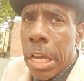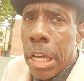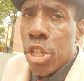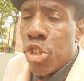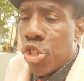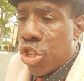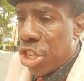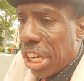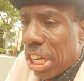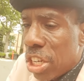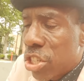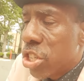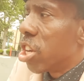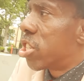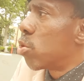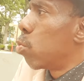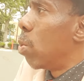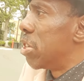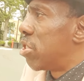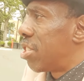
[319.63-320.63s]

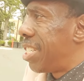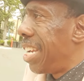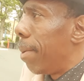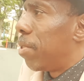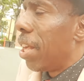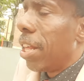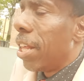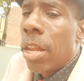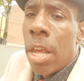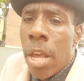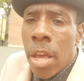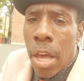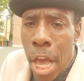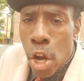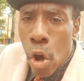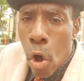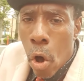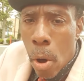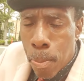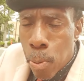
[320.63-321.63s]
Jesus was tempted
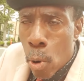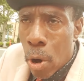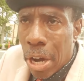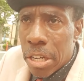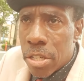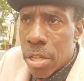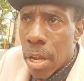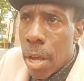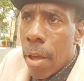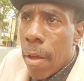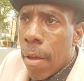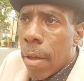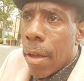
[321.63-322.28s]
in all points,